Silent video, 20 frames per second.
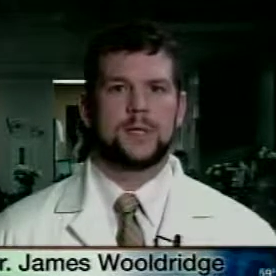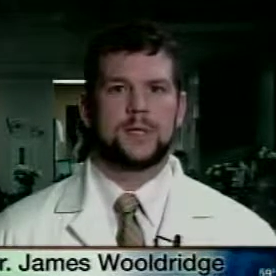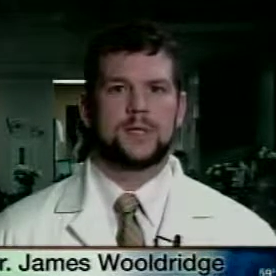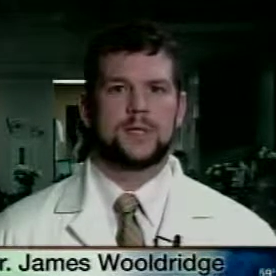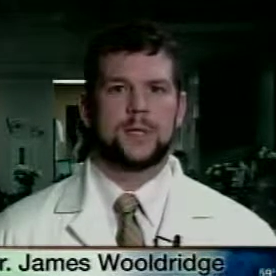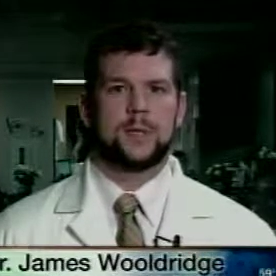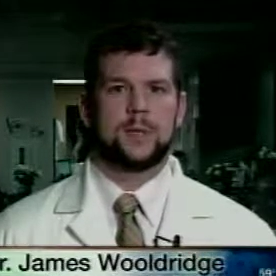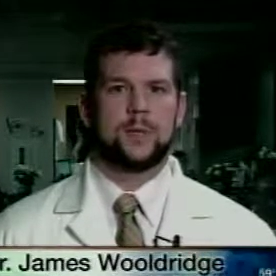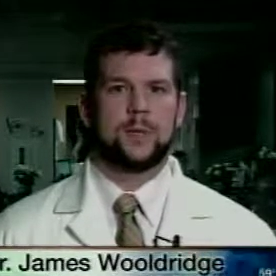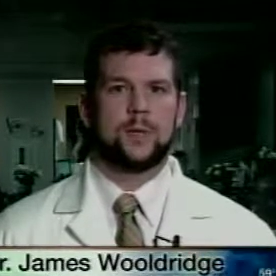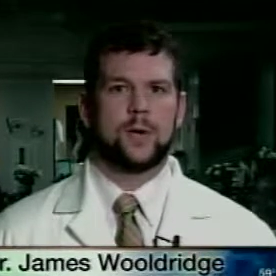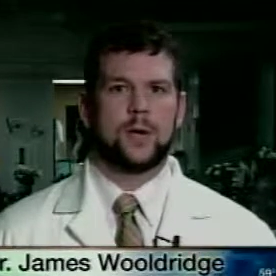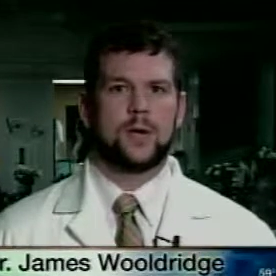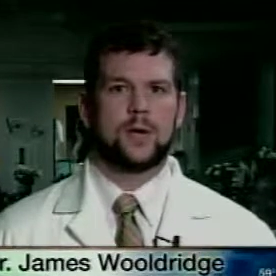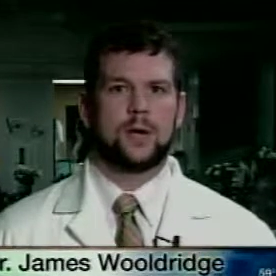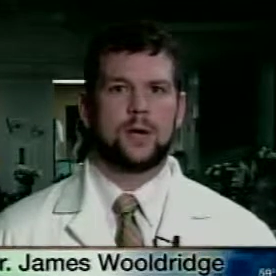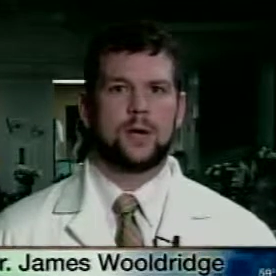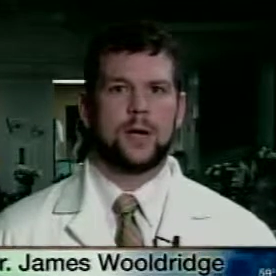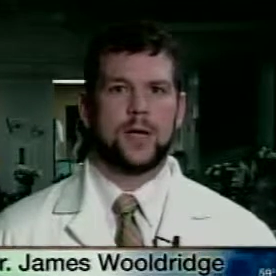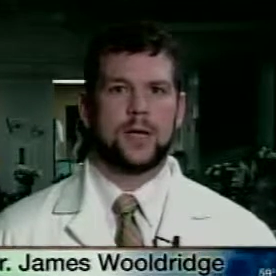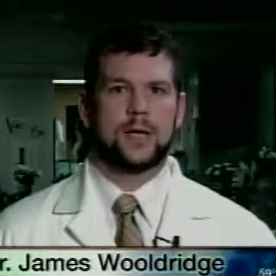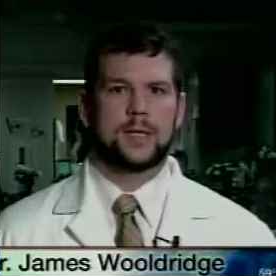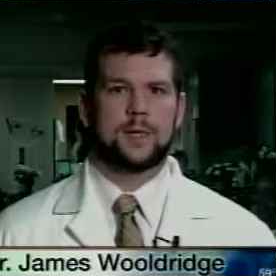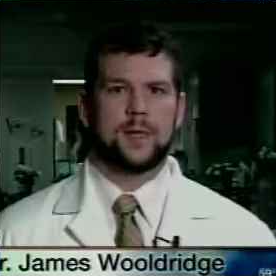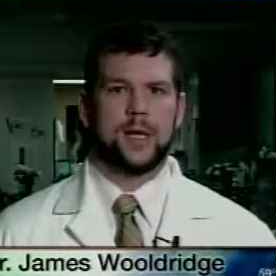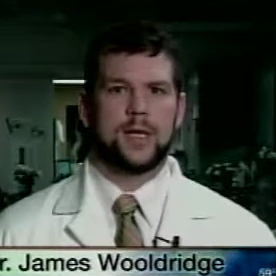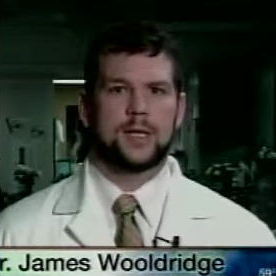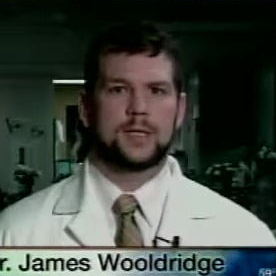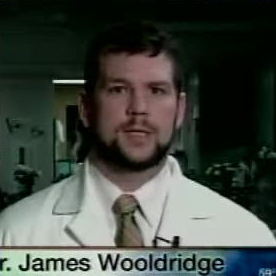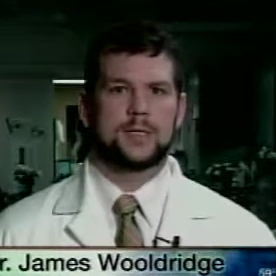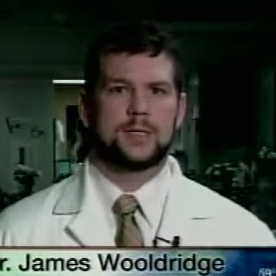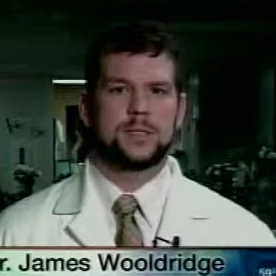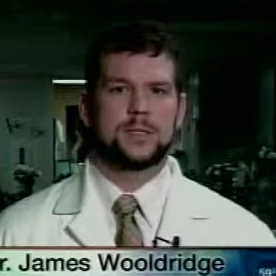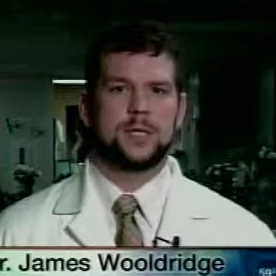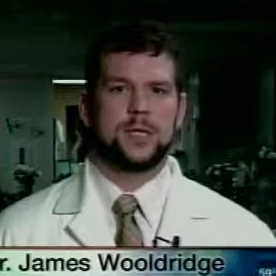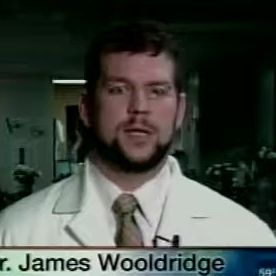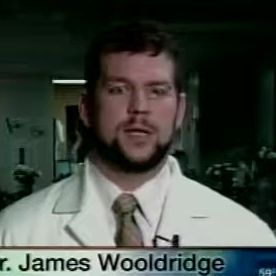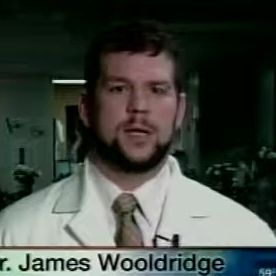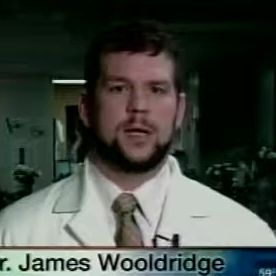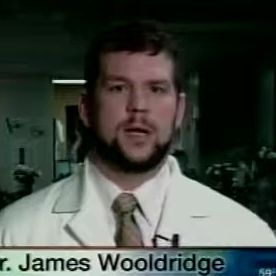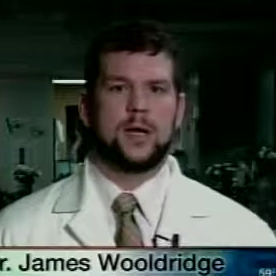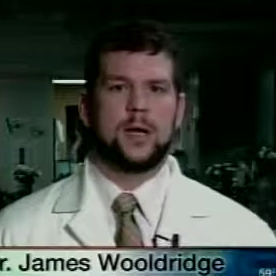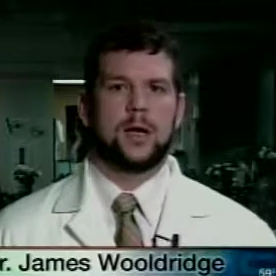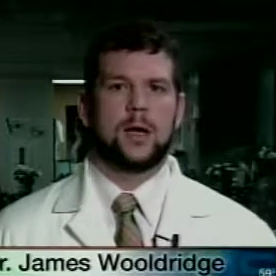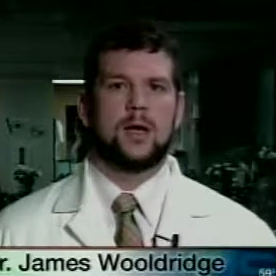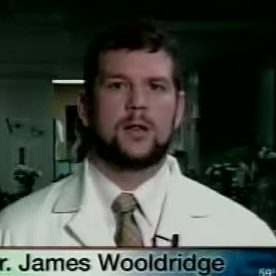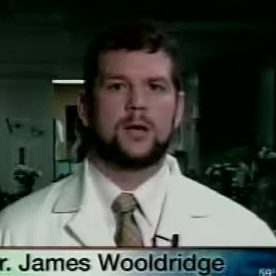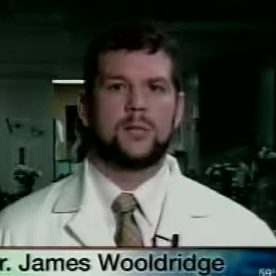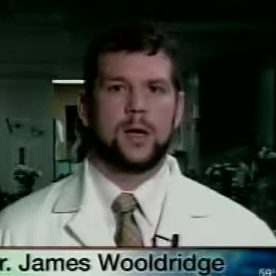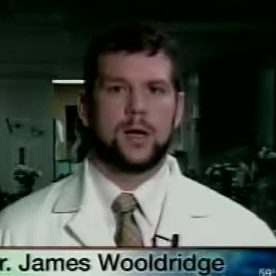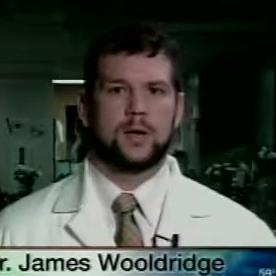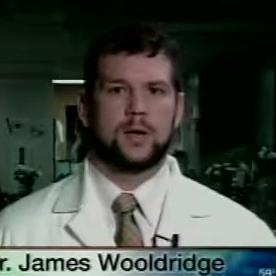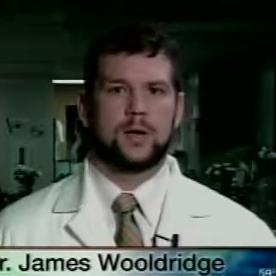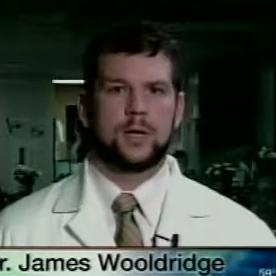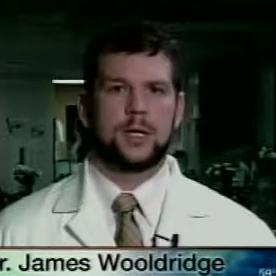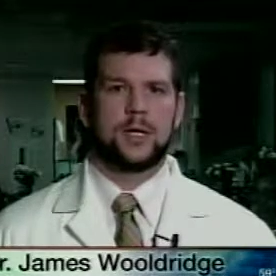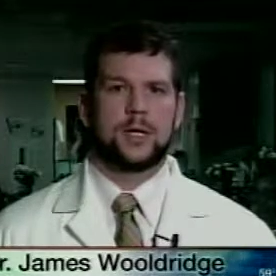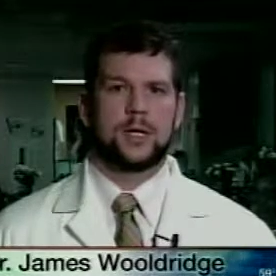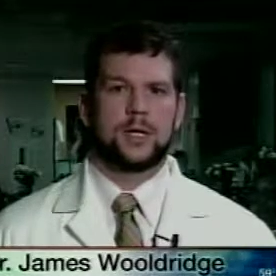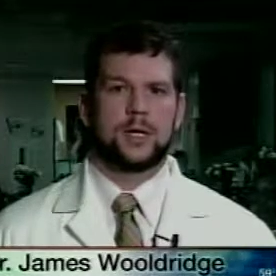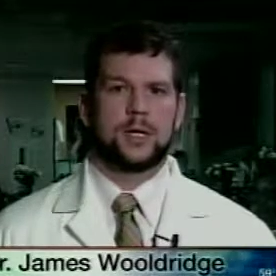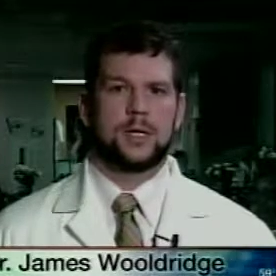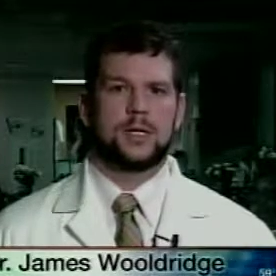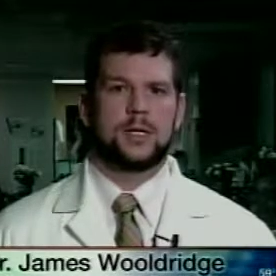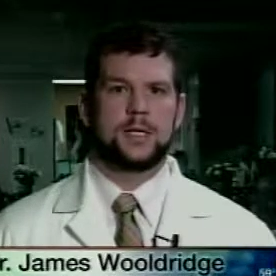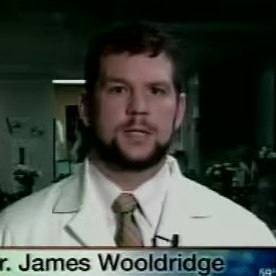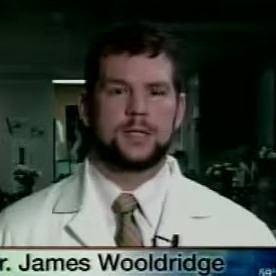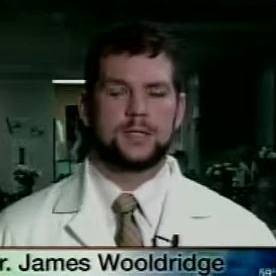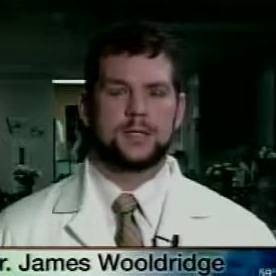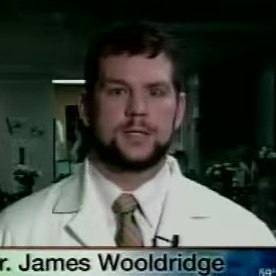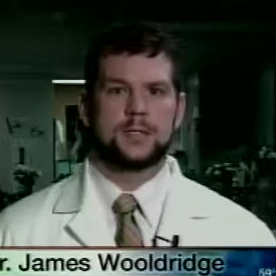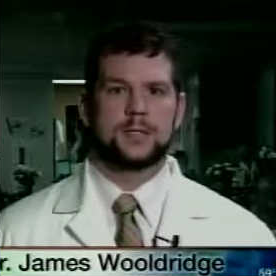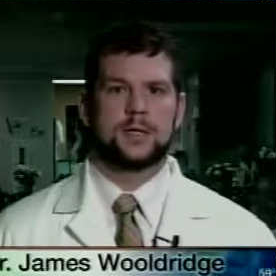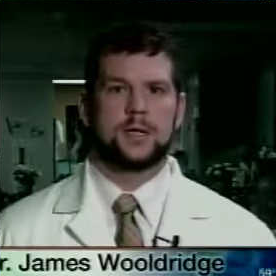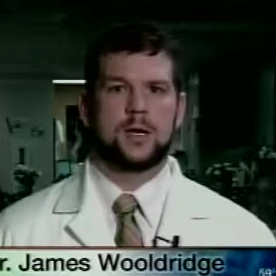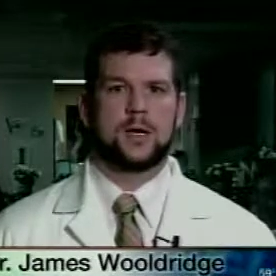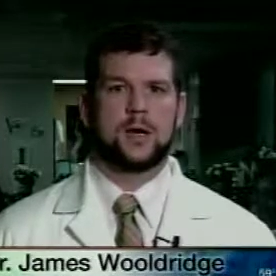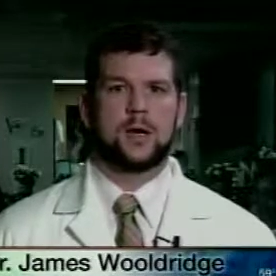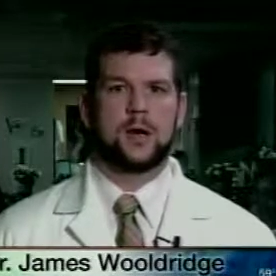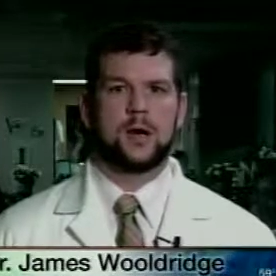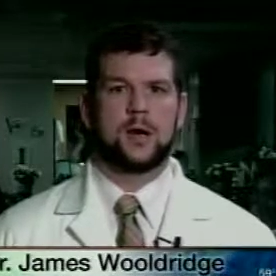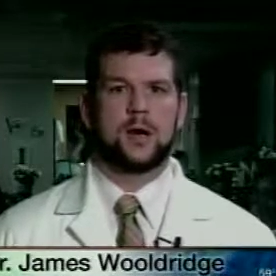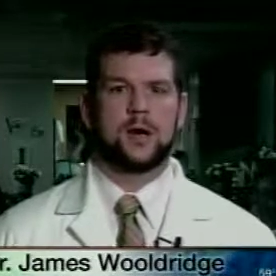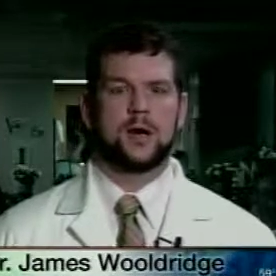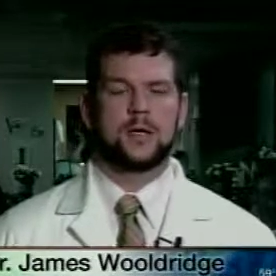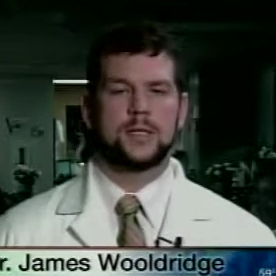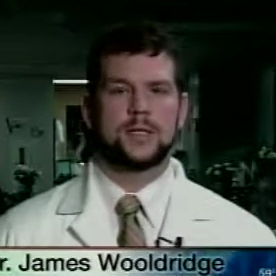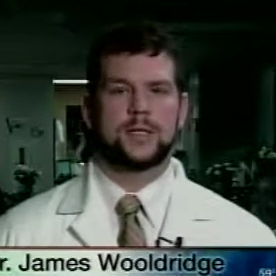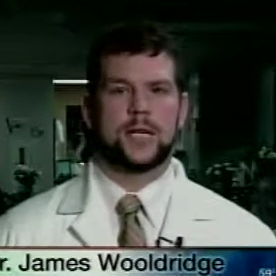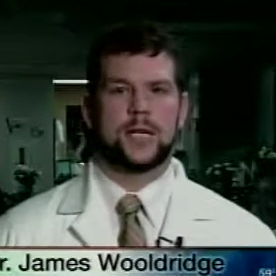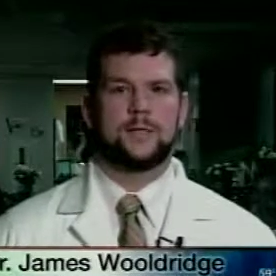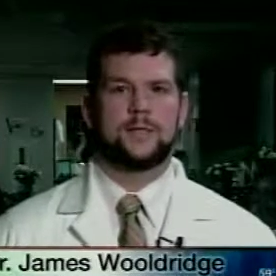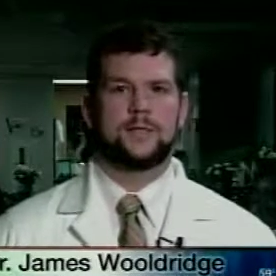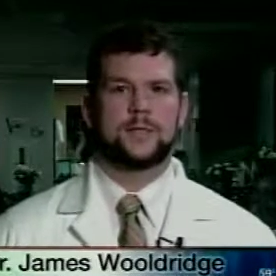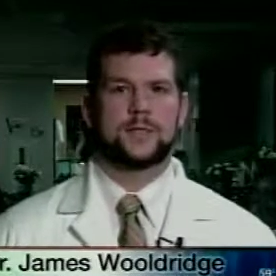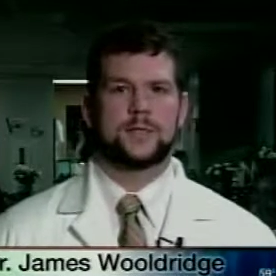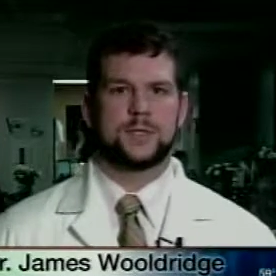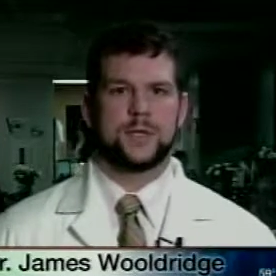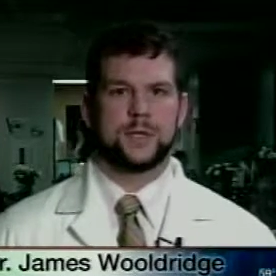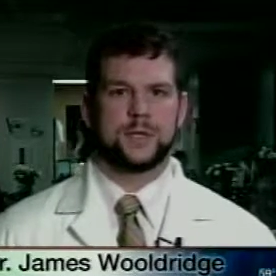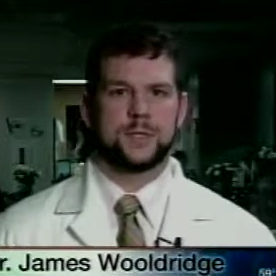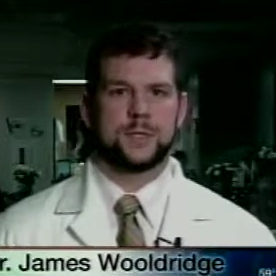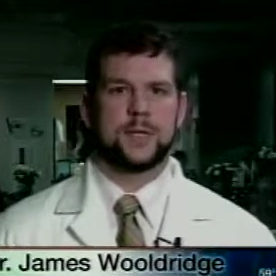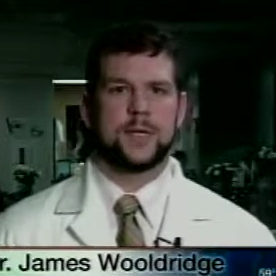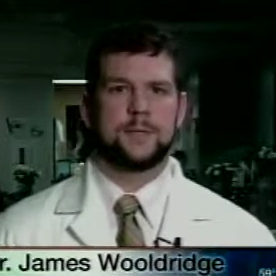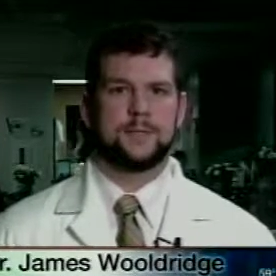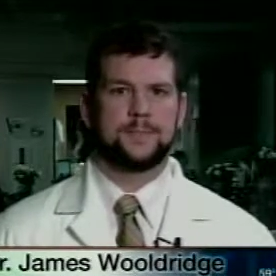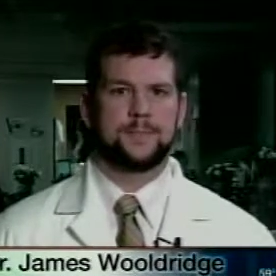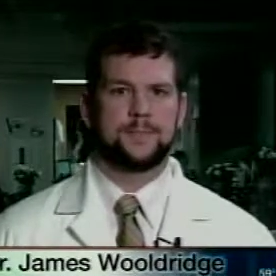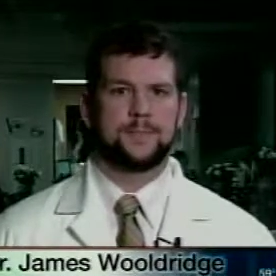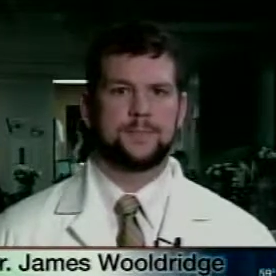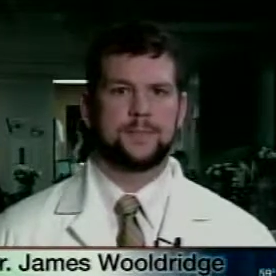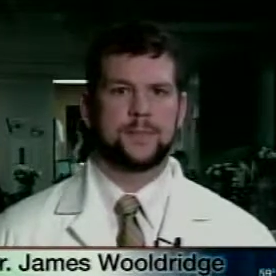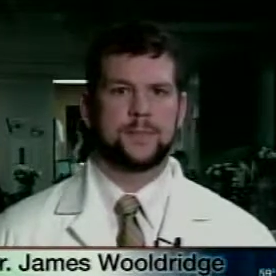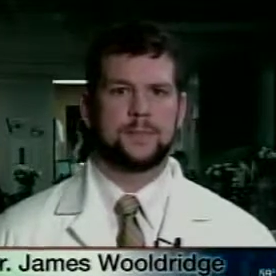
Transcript: determine whether or not the patient's other medical conditions are safe for surgery.